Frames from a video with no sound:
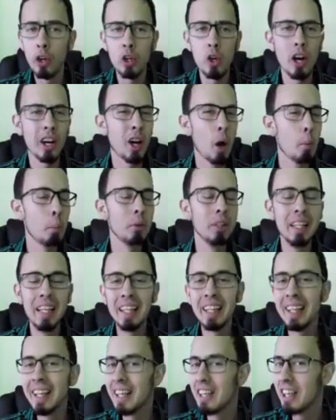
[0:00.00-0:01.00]
or you are
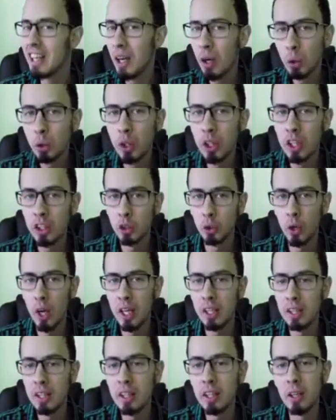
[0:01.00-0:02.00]
completely new
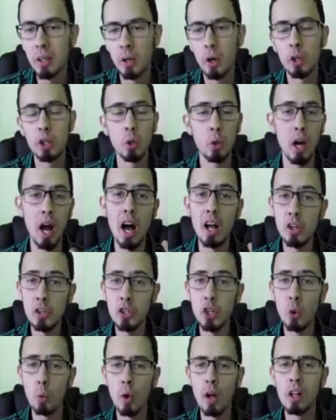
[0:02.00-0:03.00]
to the trading, you know,
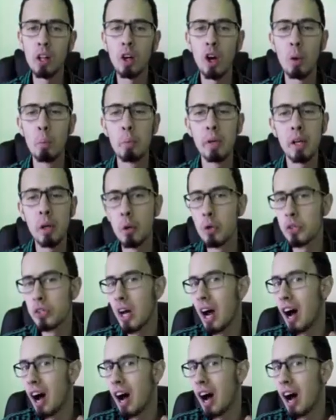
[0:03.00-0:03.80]
you're also welcome,